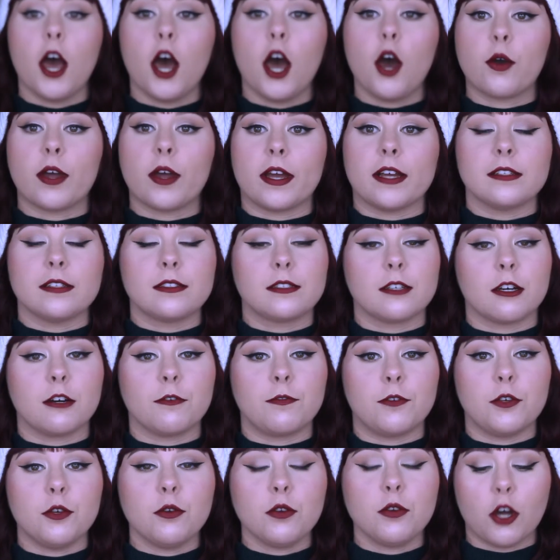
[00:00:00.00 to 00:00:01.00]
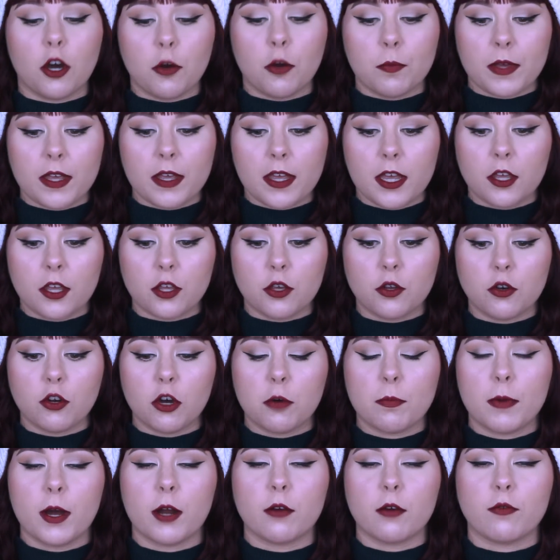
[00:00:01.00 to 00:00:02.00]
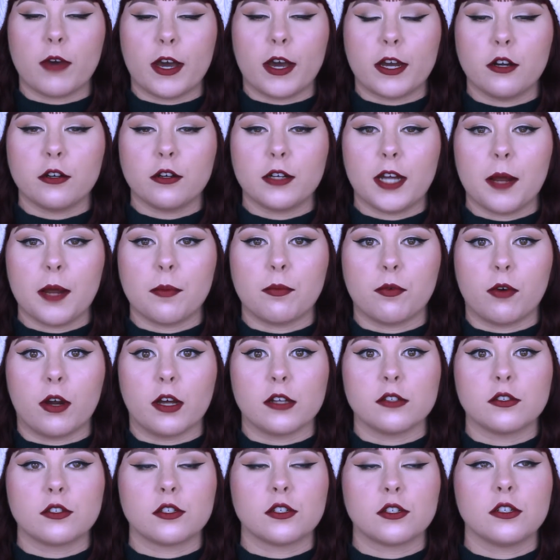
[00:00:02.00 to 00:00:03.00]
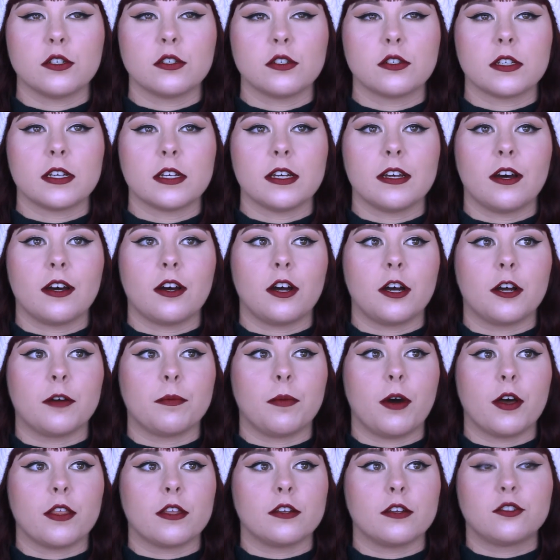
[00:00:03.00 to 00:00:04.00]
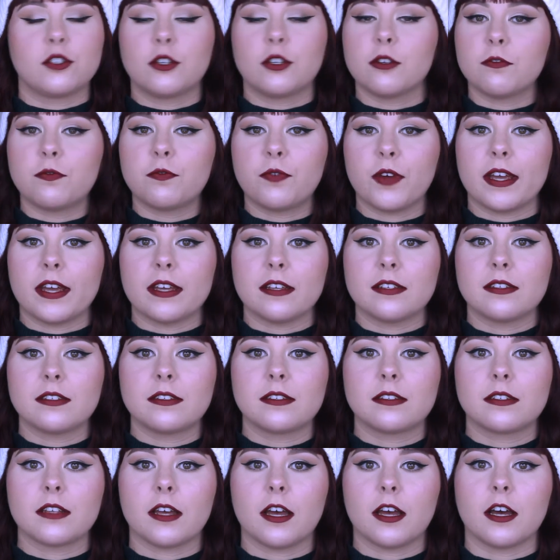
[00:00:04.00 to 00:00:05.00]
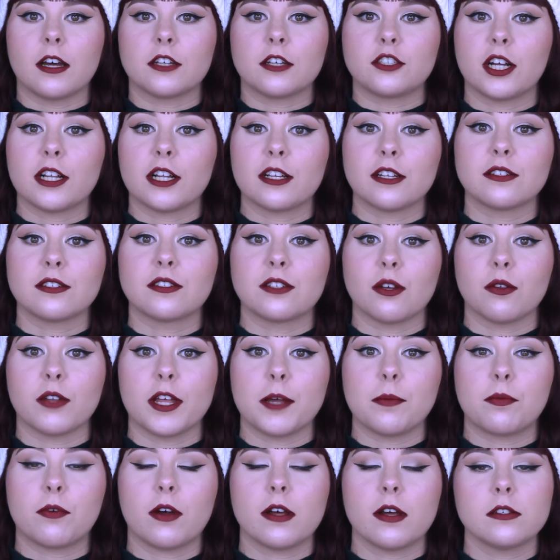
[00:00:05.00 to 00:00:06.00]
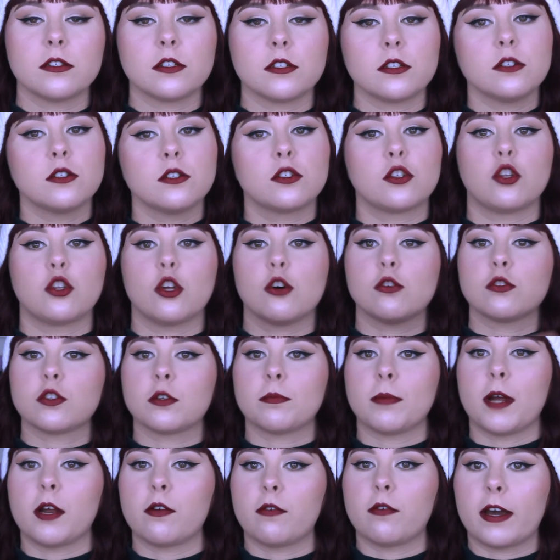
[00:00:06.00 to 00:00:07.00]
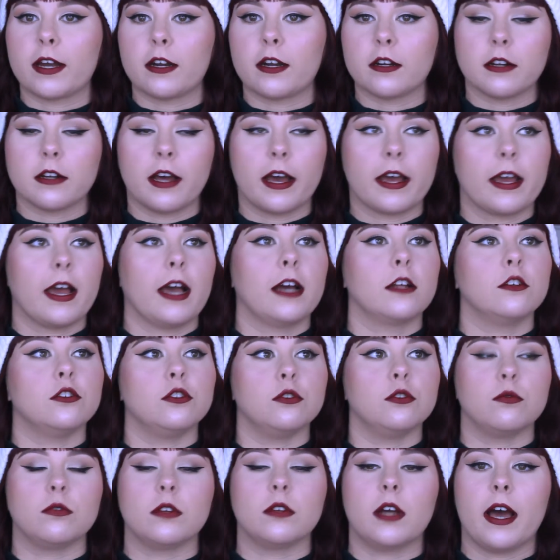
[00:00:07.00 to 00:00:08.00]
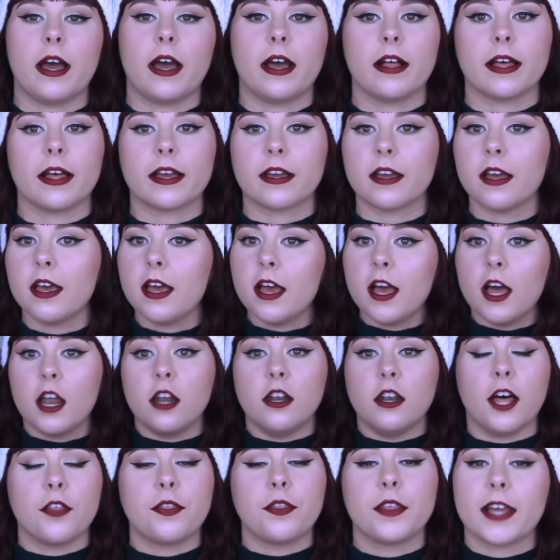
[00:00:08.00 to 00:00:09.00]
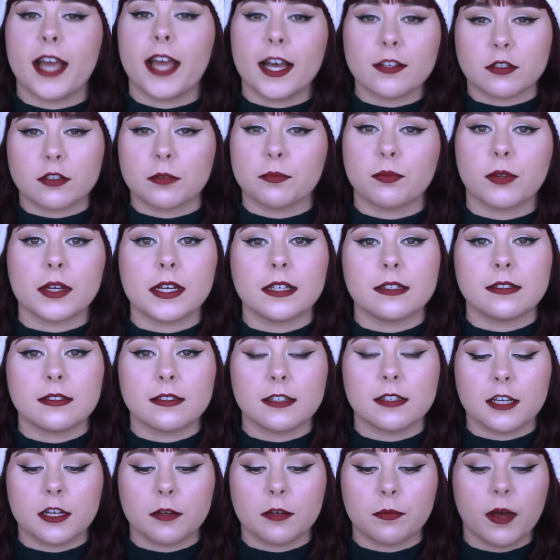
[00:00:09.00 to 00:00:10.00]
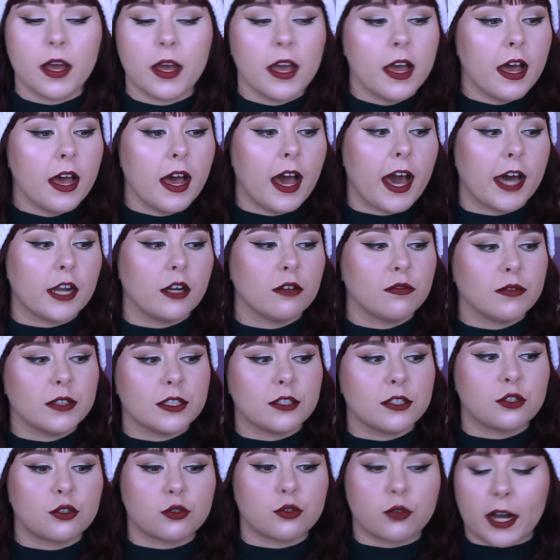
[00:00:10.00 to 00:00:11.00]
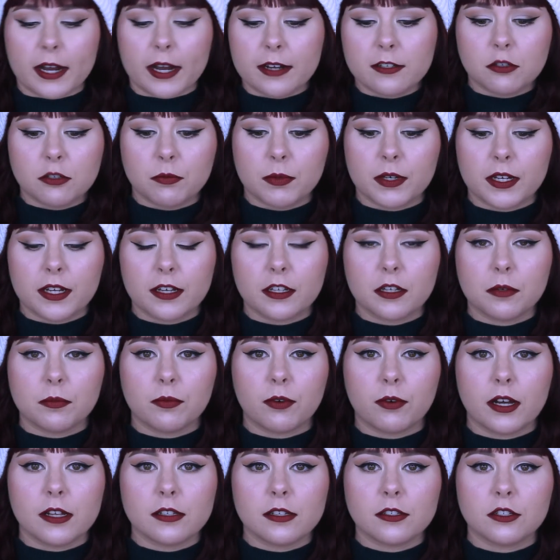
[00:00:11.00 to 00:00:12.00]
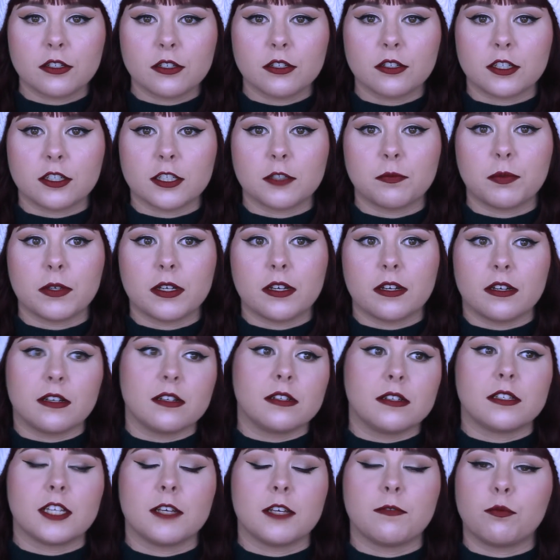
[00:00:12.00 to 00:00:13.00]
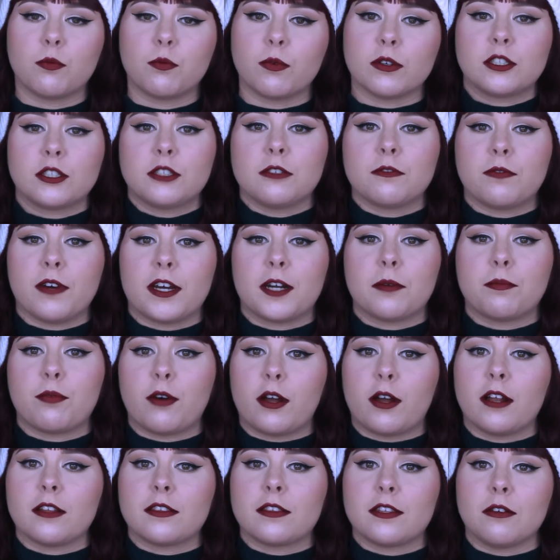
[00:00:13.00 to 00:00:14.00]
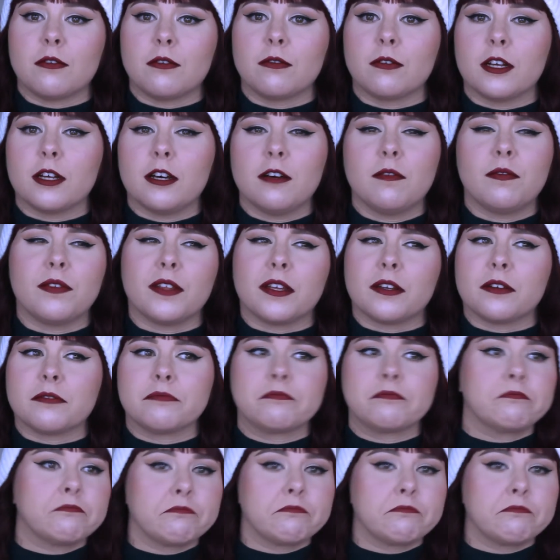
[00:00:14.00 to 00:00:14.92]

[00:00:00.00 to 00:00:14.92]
Okay, so if you know me, you know my ride or die bronzers are the Too Faced Chocolate Soleil bronzers. Those are my ride or die. I do not, like, nothing has replaced them. I don't really try too many other bronzers, just because once you find a product that you love, then